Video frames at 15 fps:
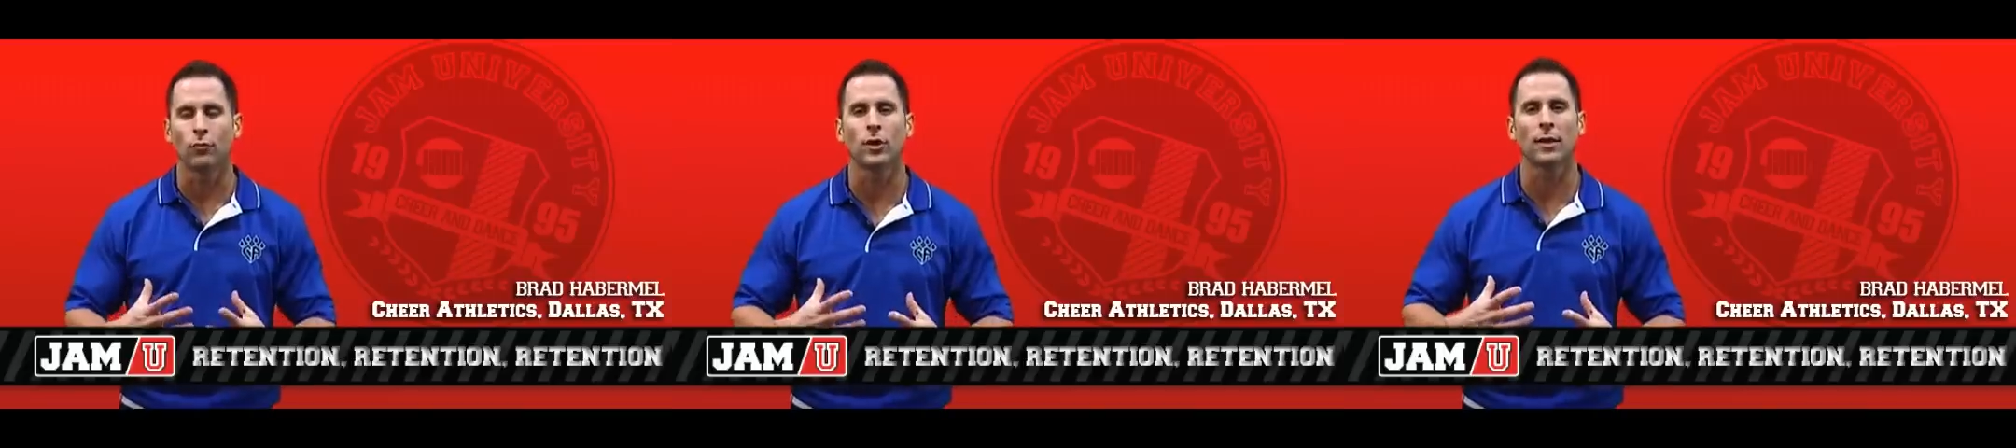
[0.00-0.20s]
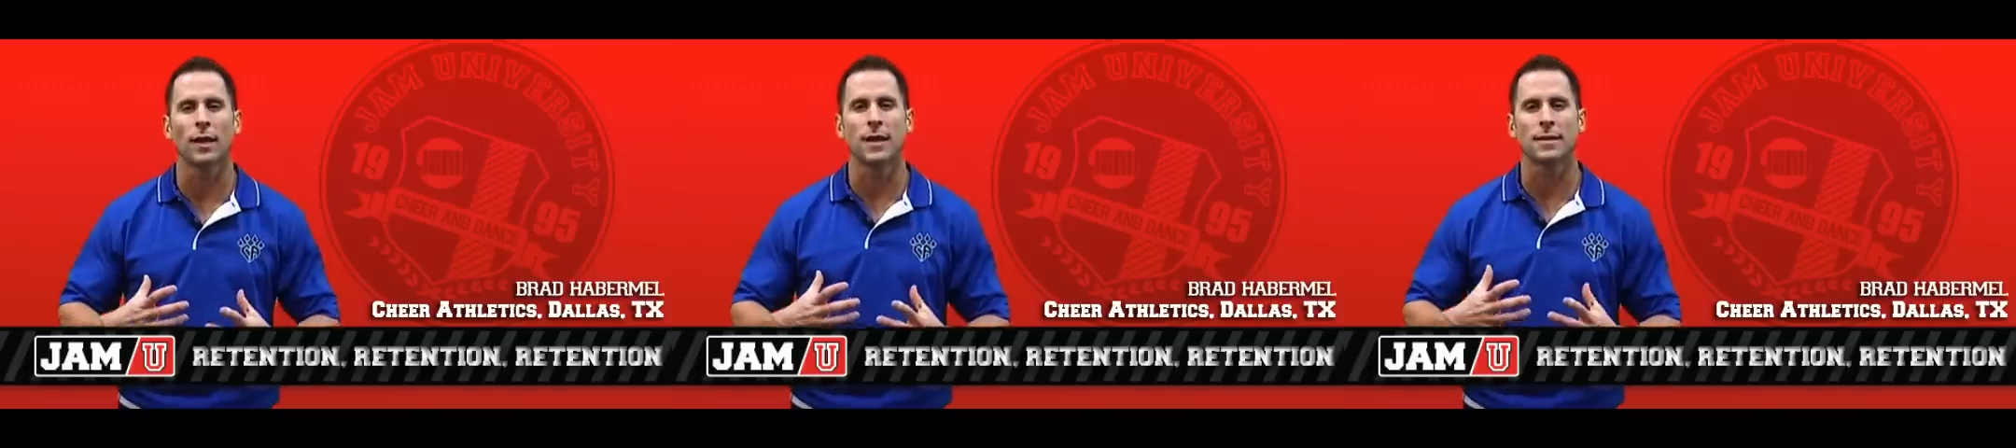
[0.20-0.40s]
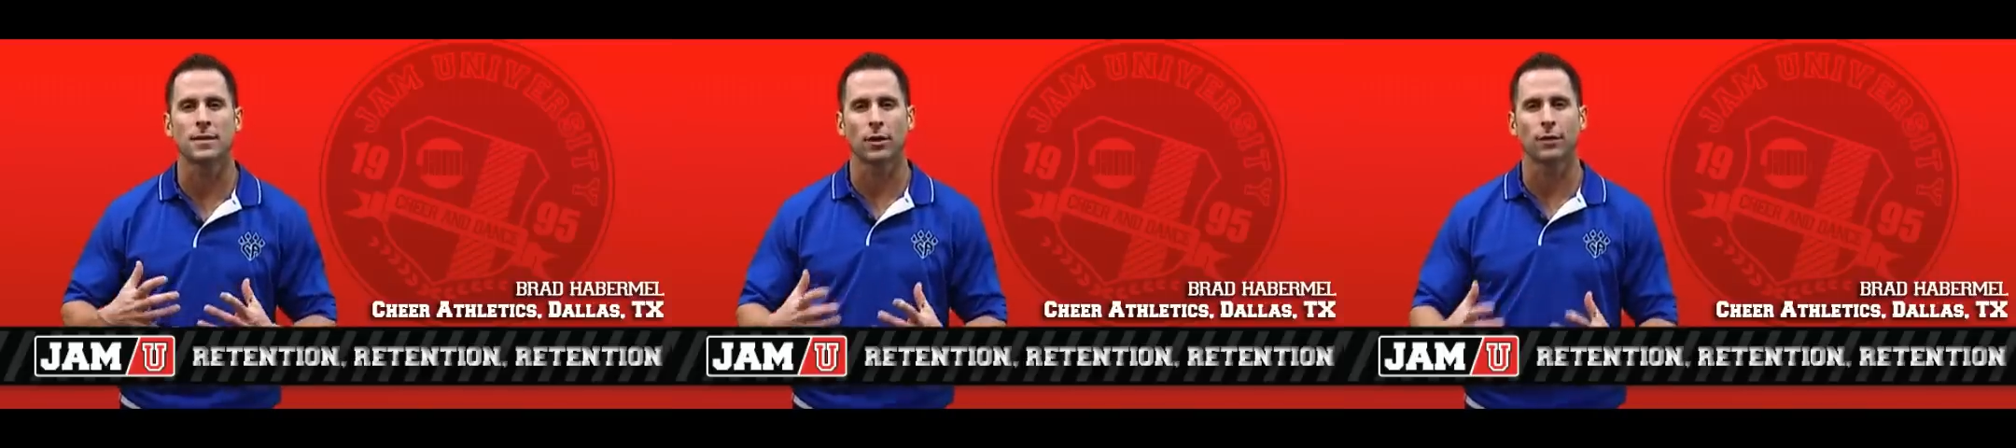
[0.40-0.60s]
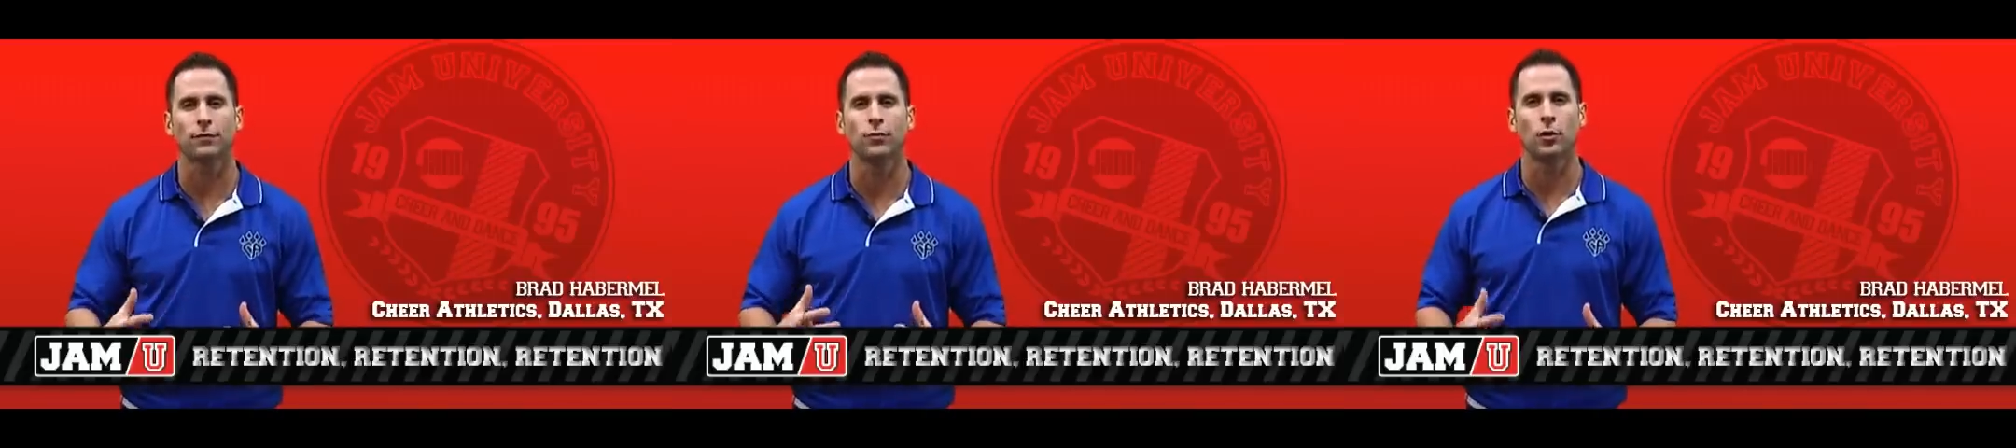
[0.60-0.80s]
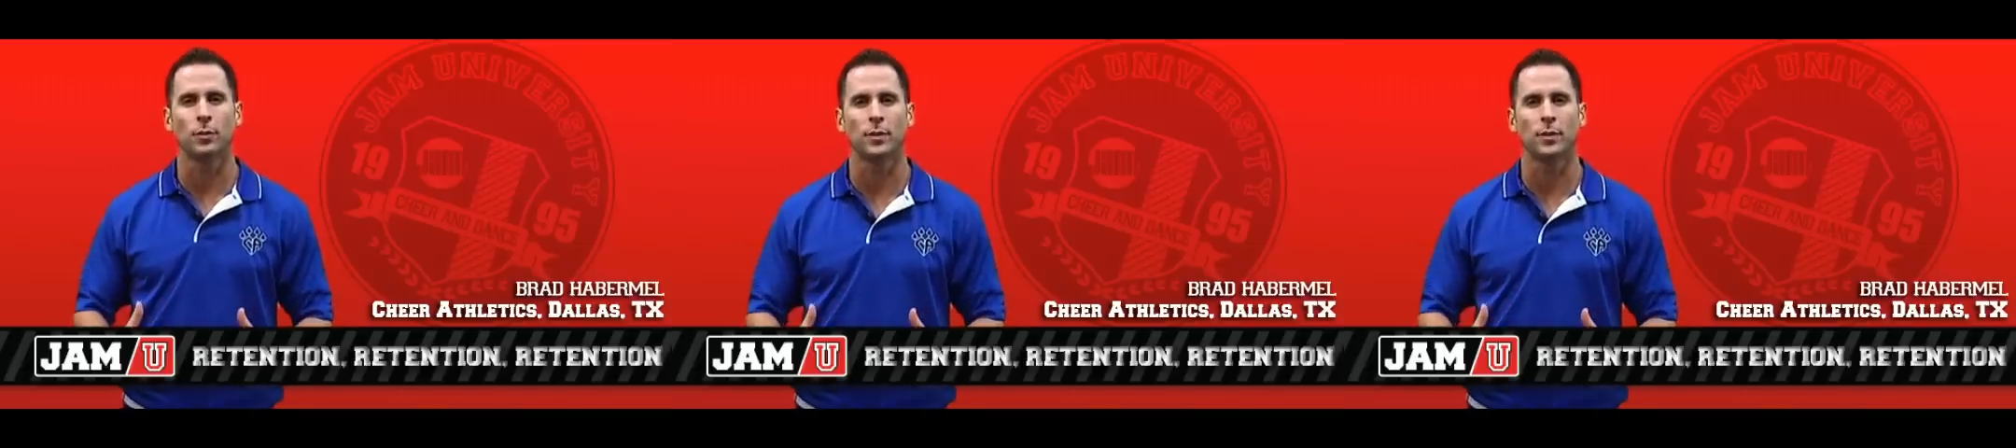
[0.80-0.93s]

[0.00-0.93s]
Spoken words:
realize their full